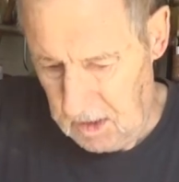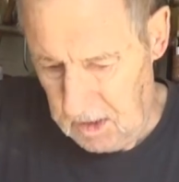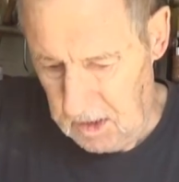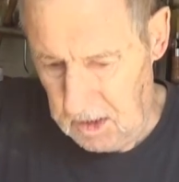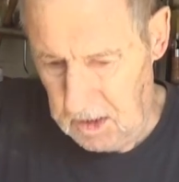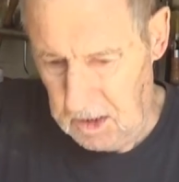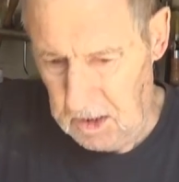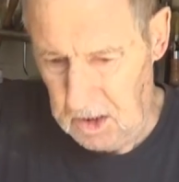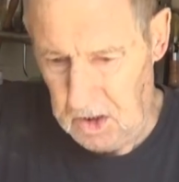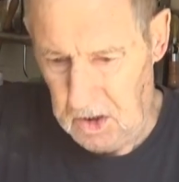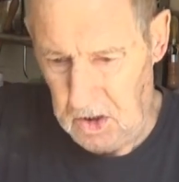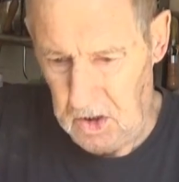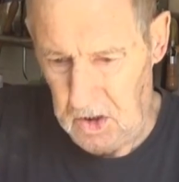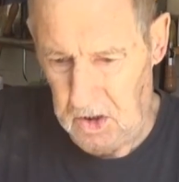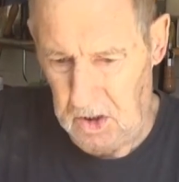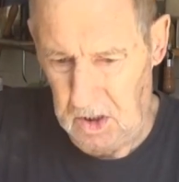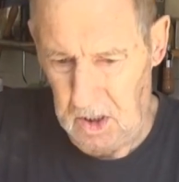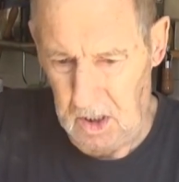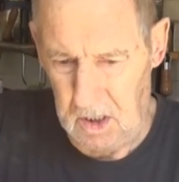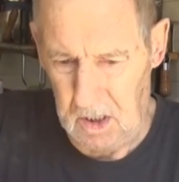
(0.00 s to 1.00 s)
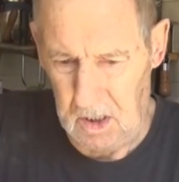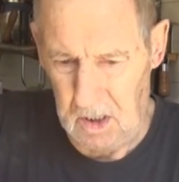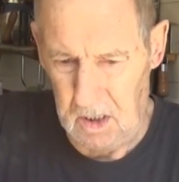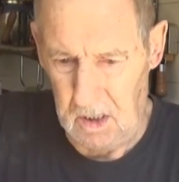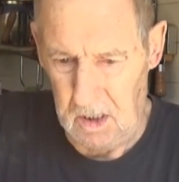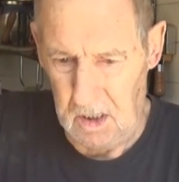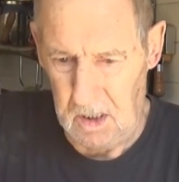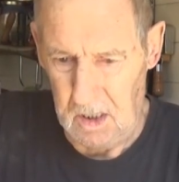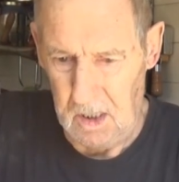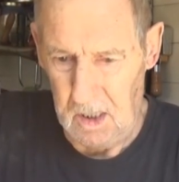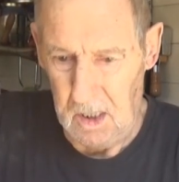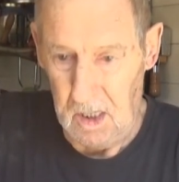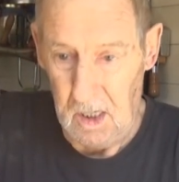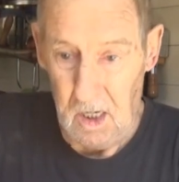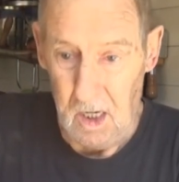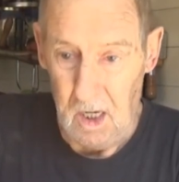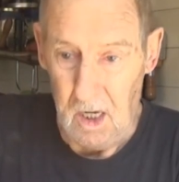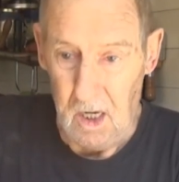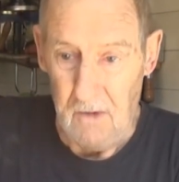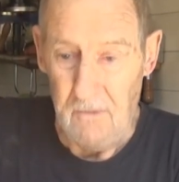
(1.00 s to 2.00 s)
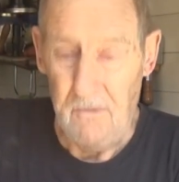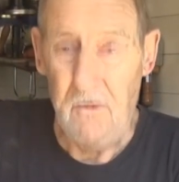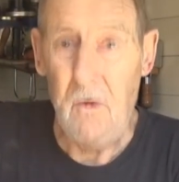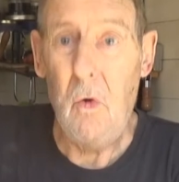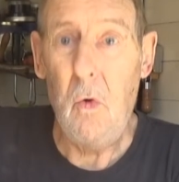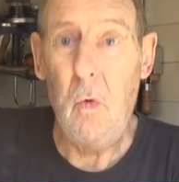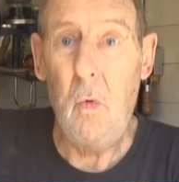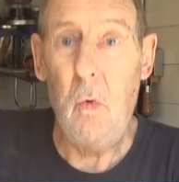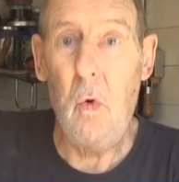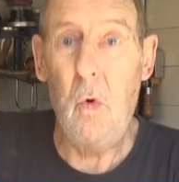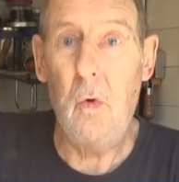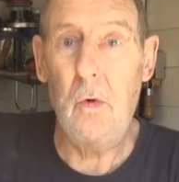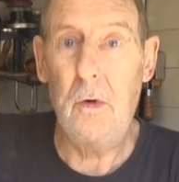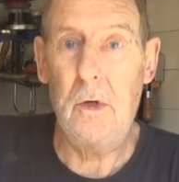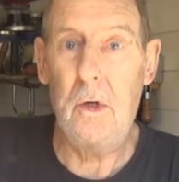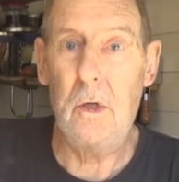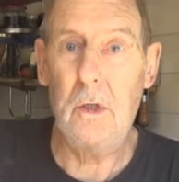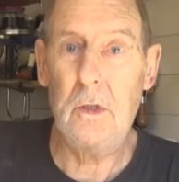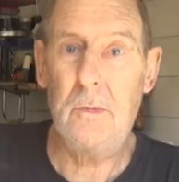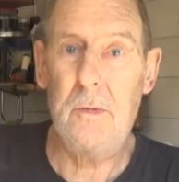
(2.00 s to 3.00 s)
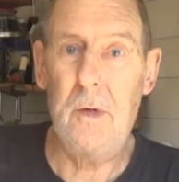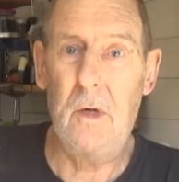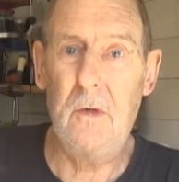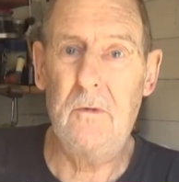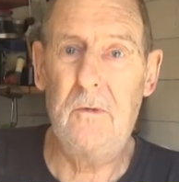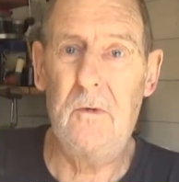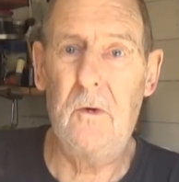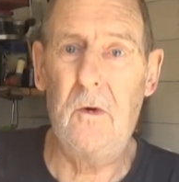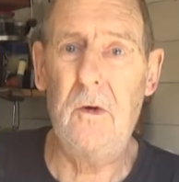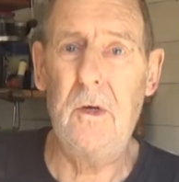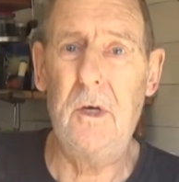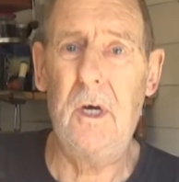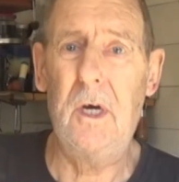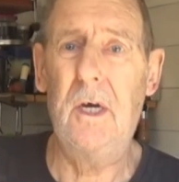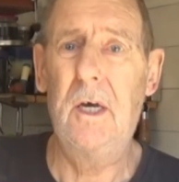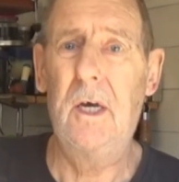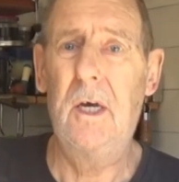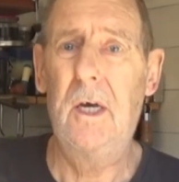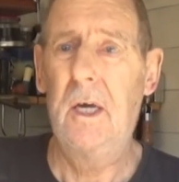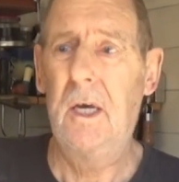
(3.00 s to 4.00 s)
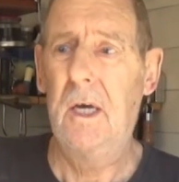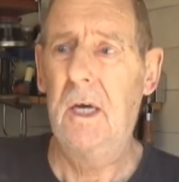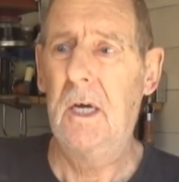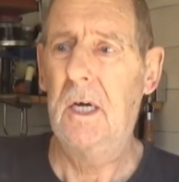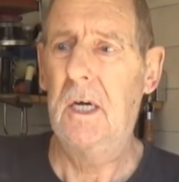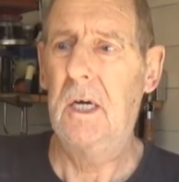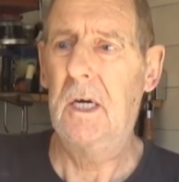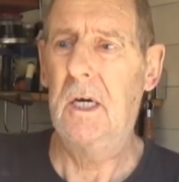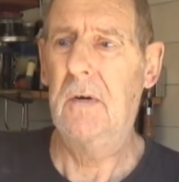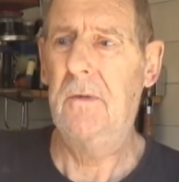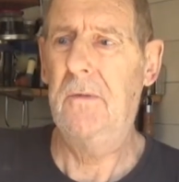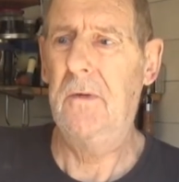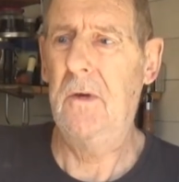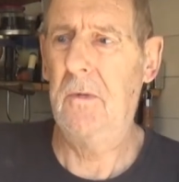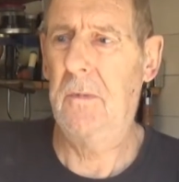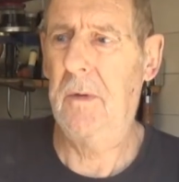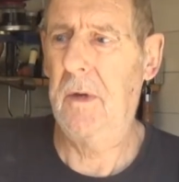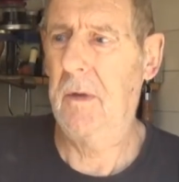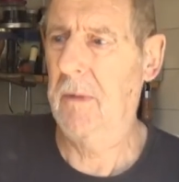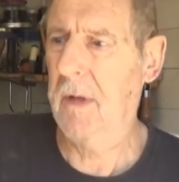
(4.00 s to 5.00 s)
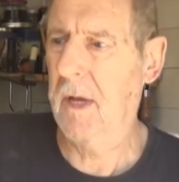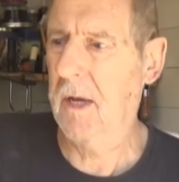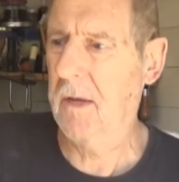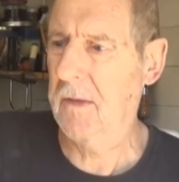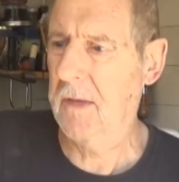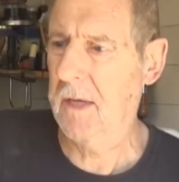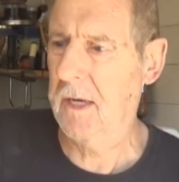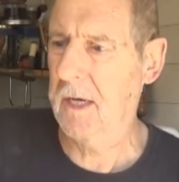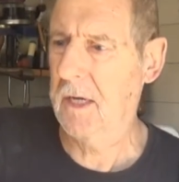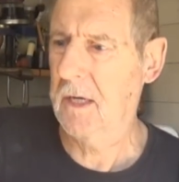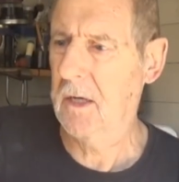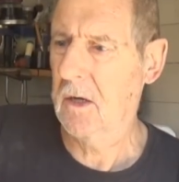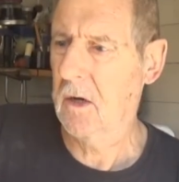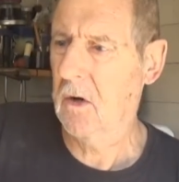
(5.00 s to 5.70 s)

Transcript: This is just a forewarning, I suppose, for you, a few people out there.